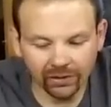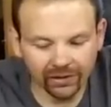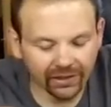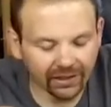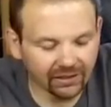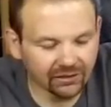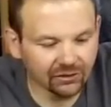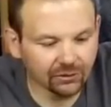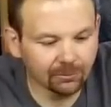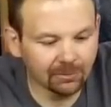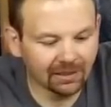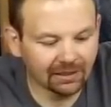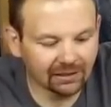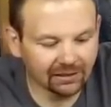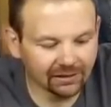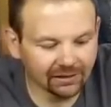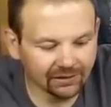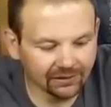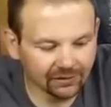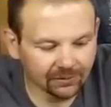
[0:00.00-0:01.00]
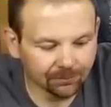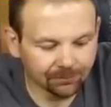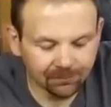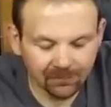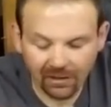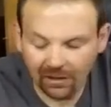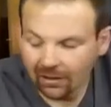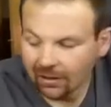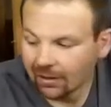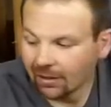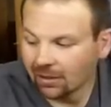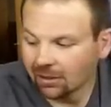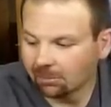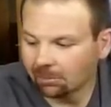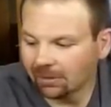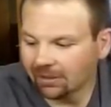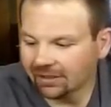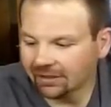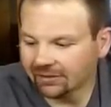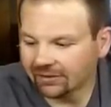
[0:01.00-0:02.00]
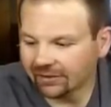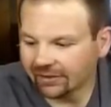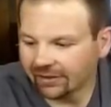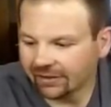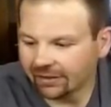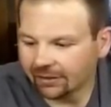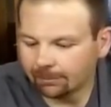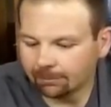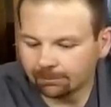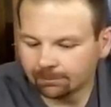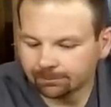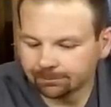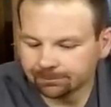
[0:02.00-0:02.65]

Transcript: gauge the metal is. But I